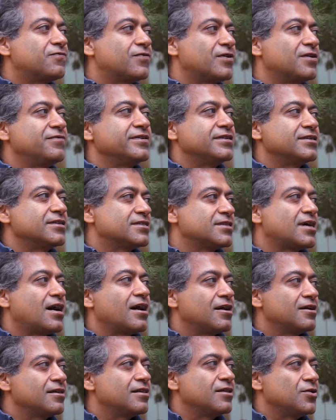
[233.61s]
fervent
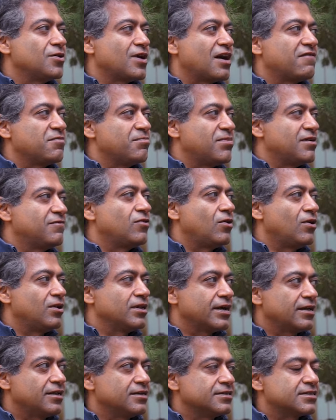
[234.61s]
desire that you have above
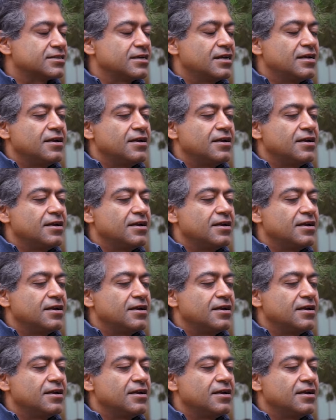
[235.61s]
all else.